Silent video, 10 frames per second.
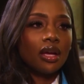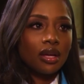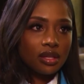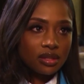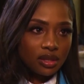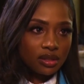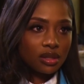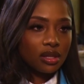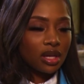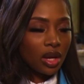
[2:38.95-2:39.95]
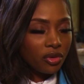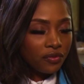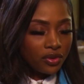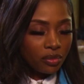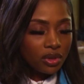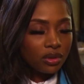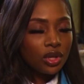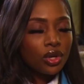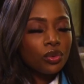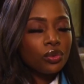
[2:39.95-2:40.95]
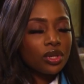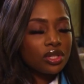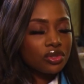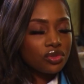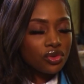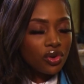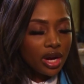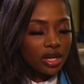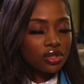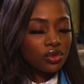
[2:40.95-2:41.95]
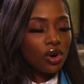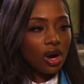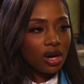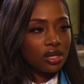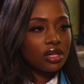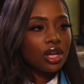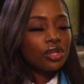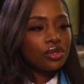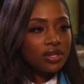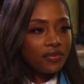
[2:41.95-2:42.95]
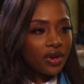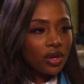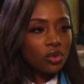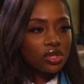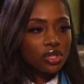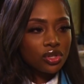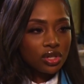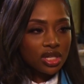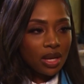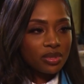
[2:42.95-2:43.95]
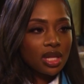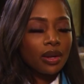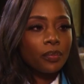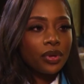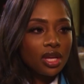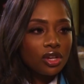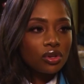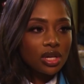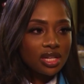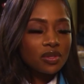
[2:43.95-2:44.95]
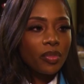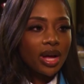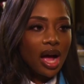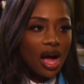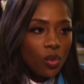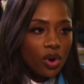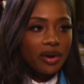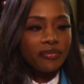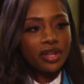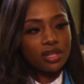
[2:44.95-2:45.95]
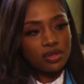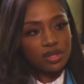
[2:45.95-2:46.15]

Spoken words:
Hence, I said I'm a female who is trying so hard to defy all stereotypes that are pinned on us by our African